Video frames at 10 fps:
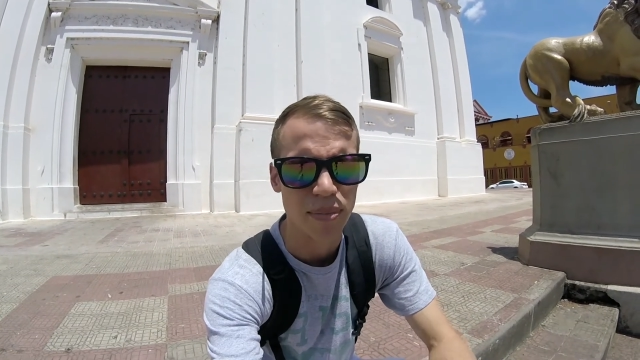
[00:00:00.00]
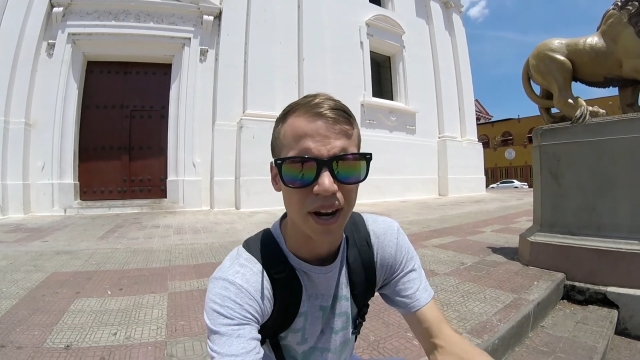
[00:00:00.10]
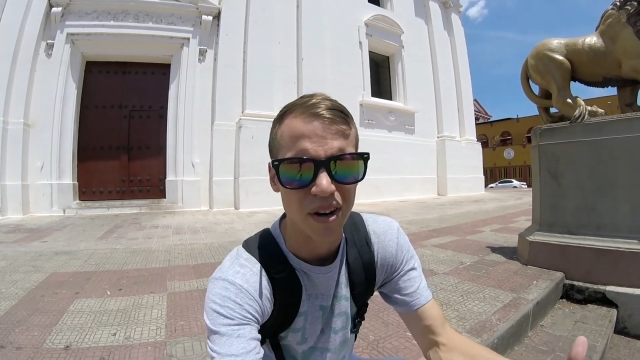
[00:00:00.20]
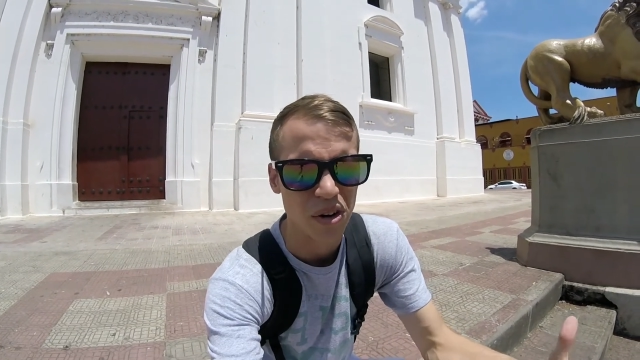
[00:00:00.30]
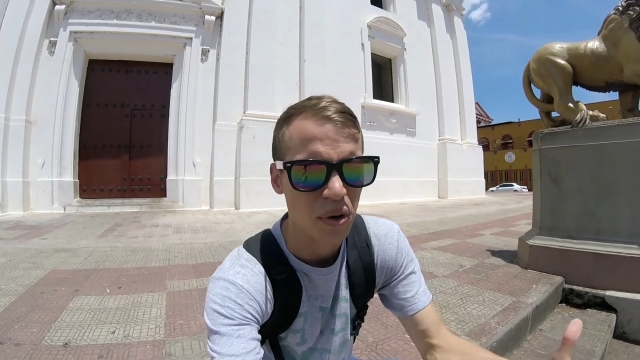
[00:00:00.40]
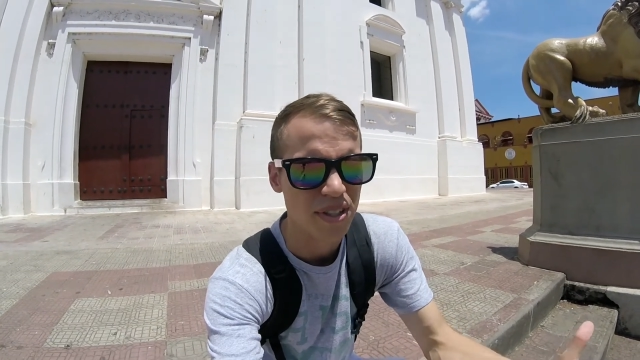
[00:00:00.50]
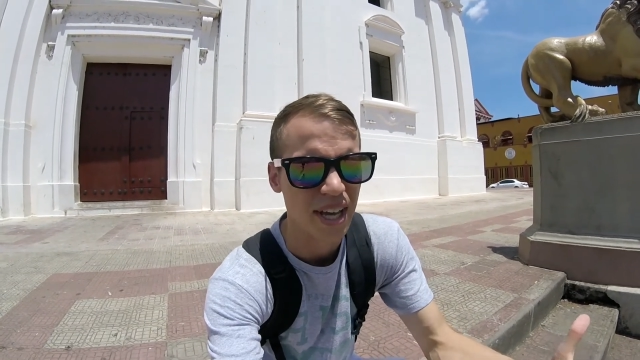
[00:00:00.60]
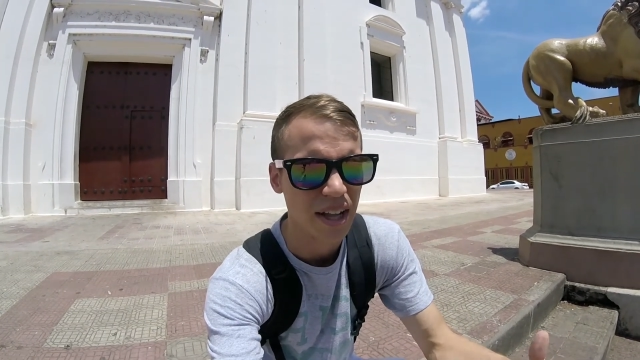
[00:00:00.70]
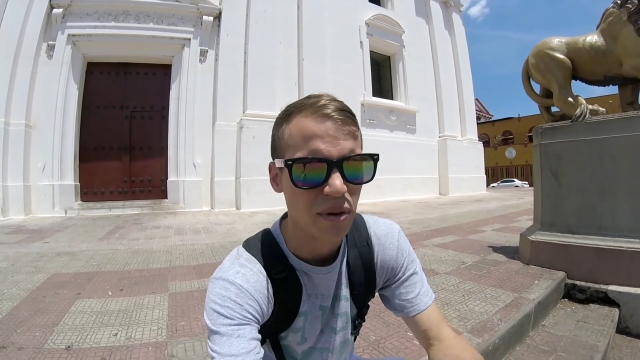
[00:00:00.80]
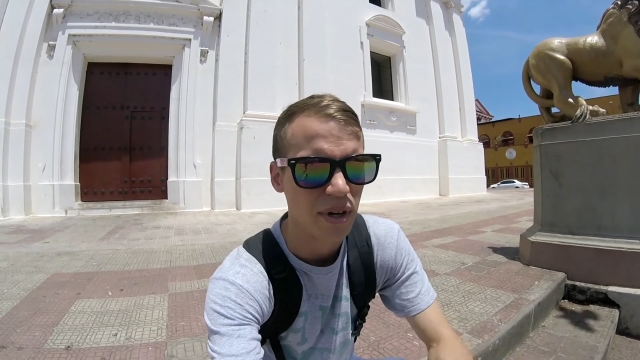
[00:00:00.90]
but I don't know
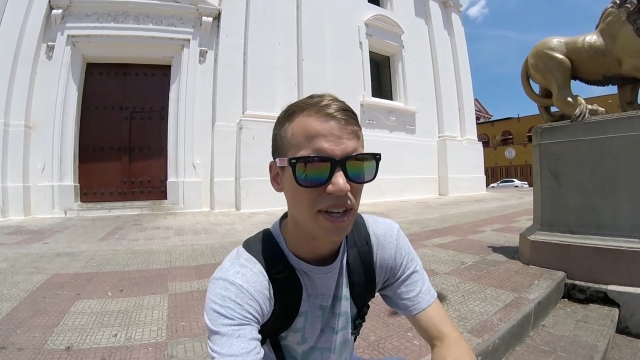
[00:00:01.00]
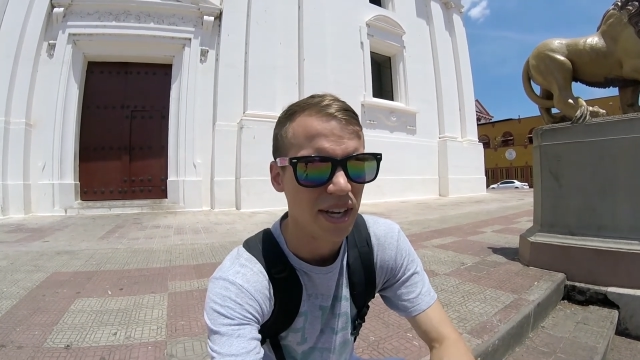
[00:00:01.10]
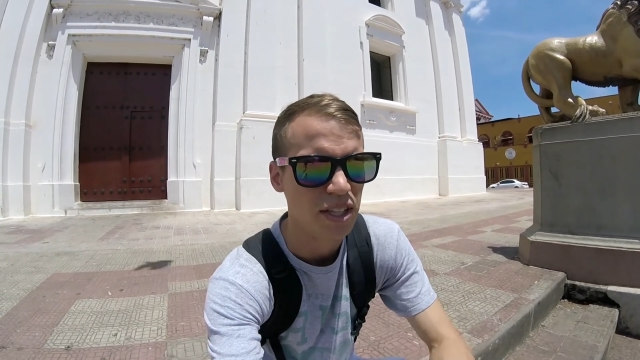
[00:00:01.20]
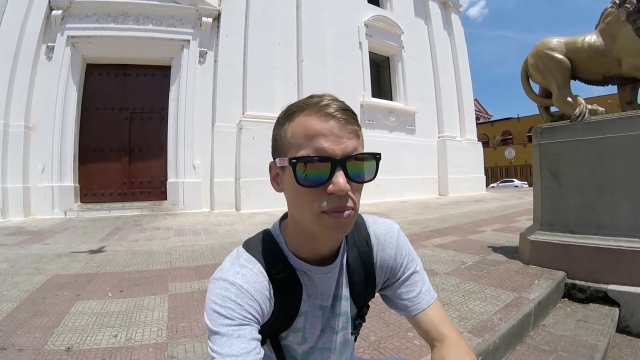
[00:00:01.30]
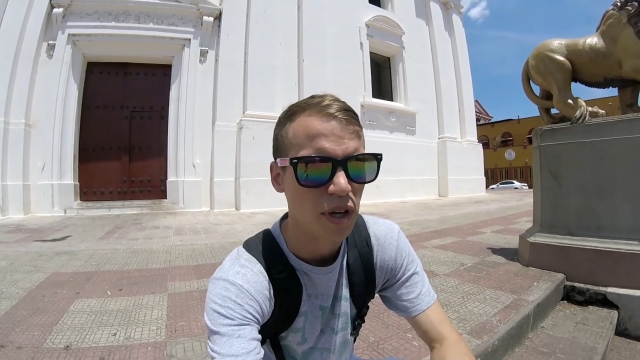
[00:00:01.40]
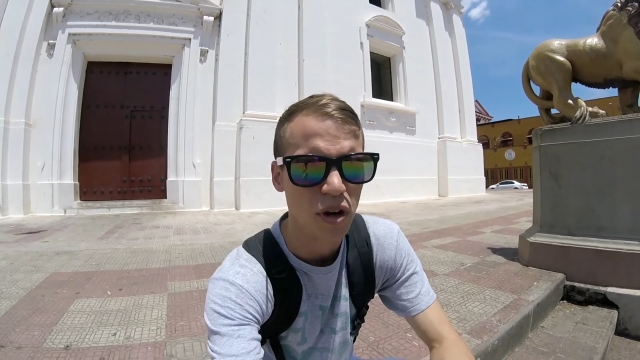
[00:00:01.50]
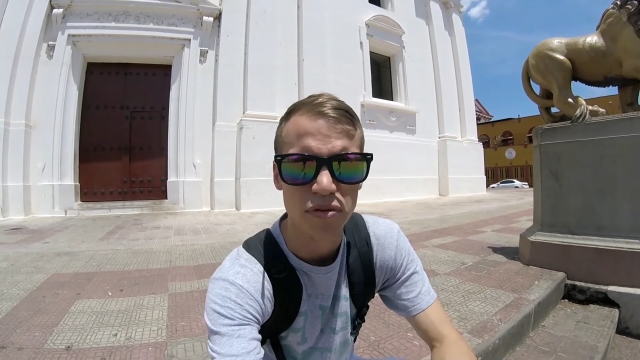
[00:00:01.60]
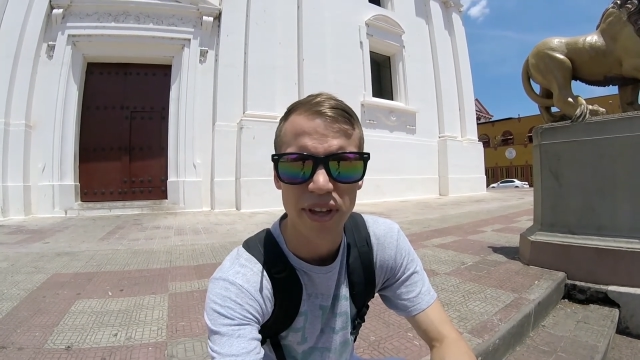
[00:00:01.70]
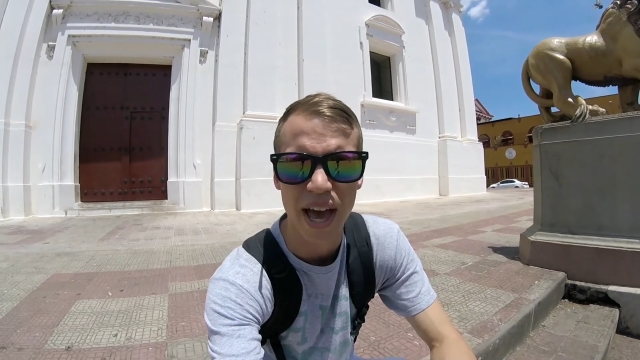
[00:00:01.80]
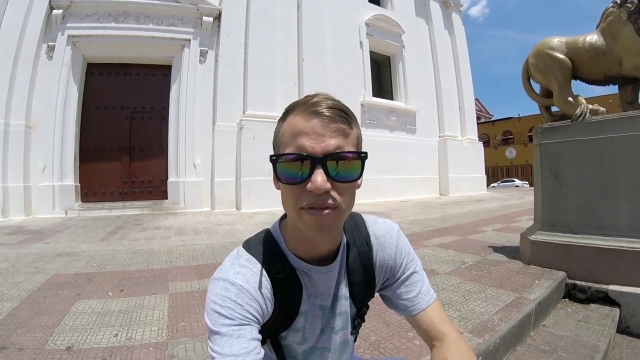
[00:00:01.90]
exactly what it is. But
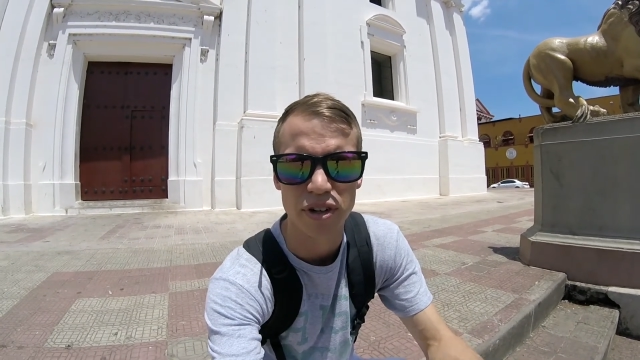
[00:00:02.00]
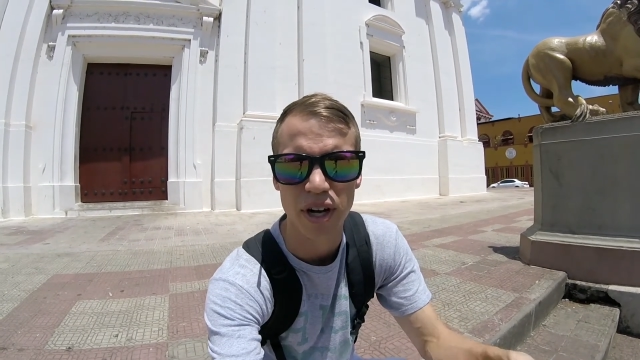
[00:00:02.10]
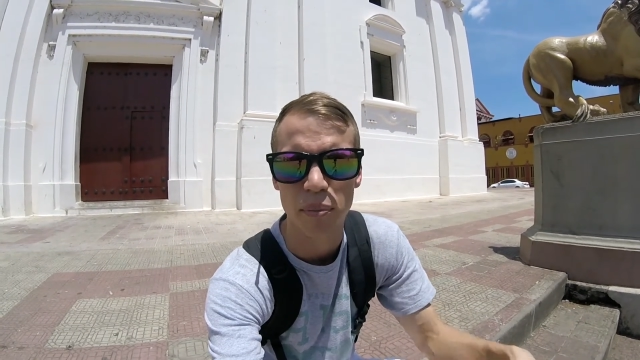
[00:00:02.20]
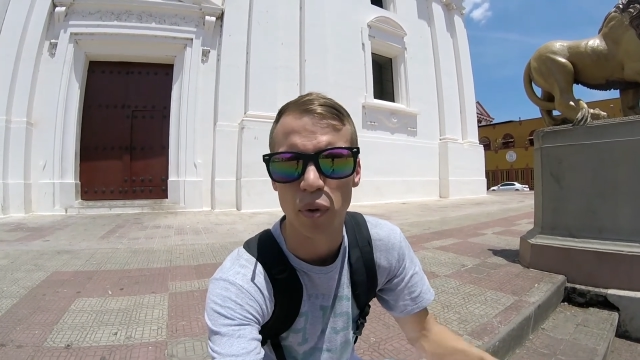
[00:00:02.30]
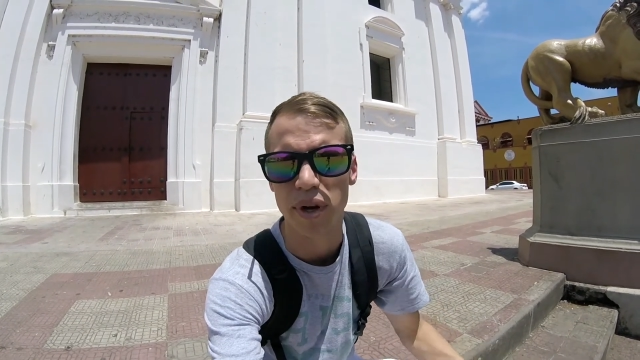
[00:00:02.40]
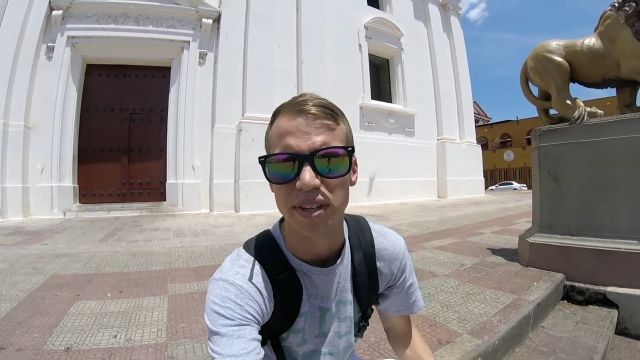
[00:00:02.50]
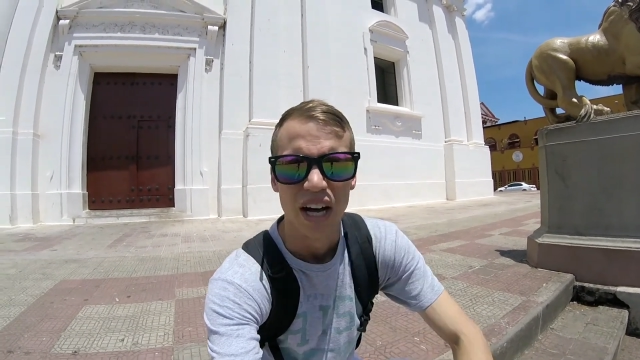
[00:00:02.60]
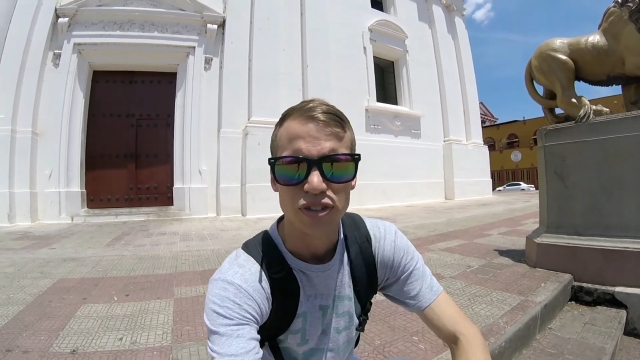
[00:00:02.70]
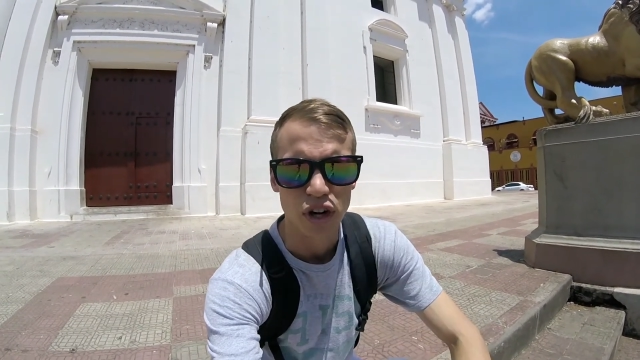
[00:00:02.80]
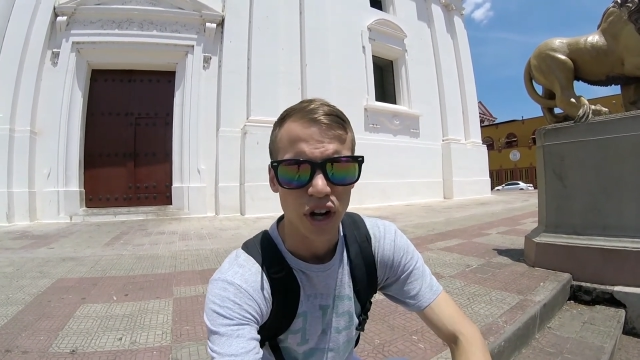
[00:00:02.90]
hopefully after a couple weeks,
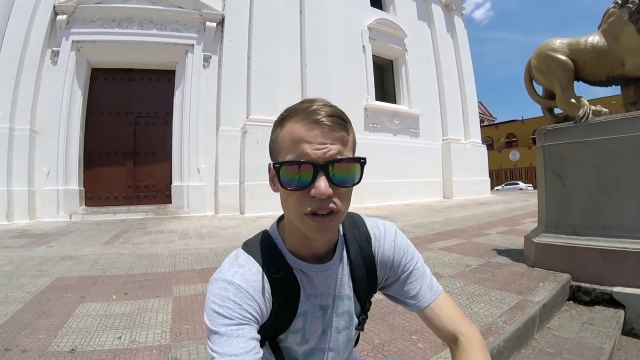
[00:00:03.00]
I'll start